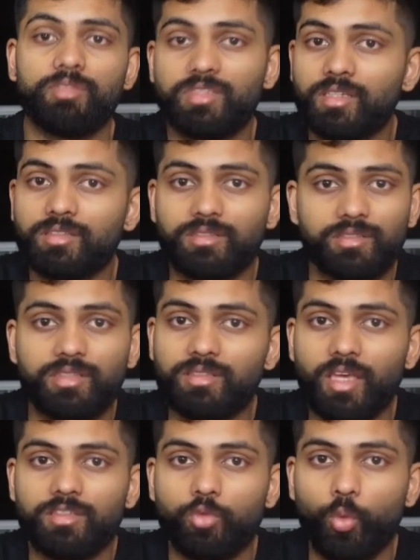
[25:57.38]
six
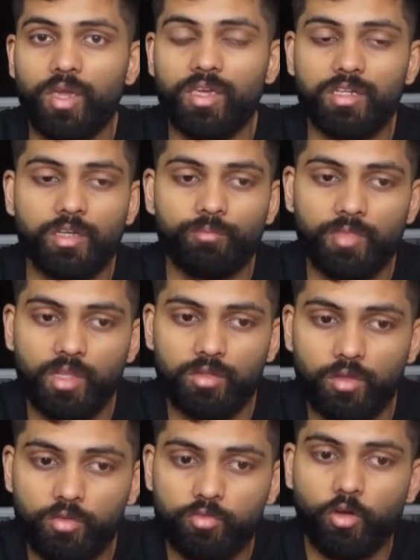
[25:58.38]
days a week,
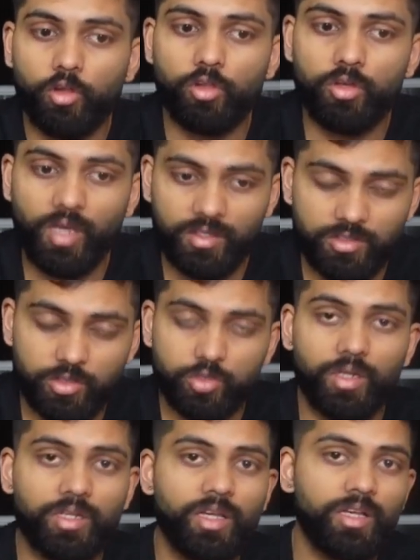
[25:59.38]
you follow a
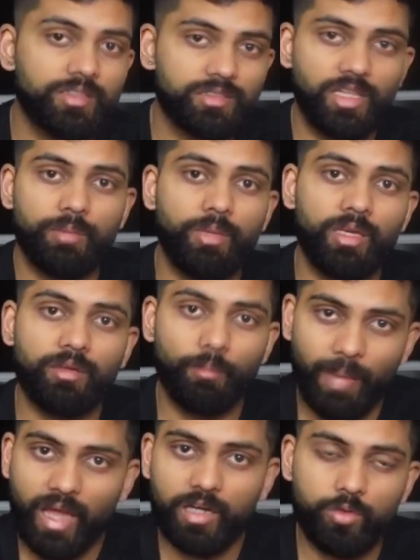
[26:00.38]
strict sleeping
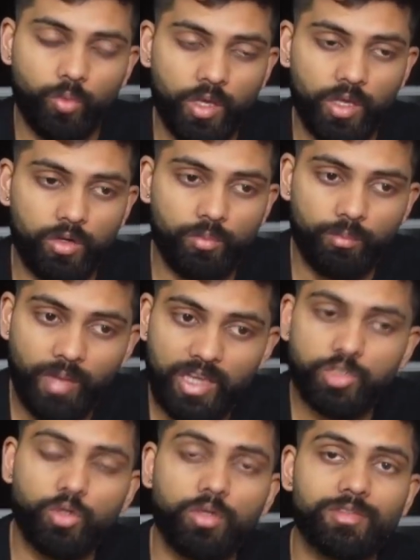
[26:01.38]
pattern where you
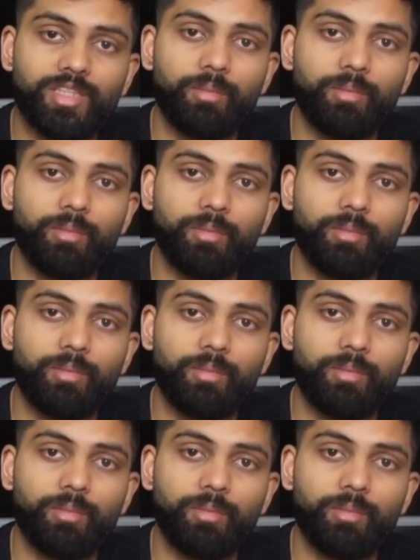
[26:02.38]
make sure you're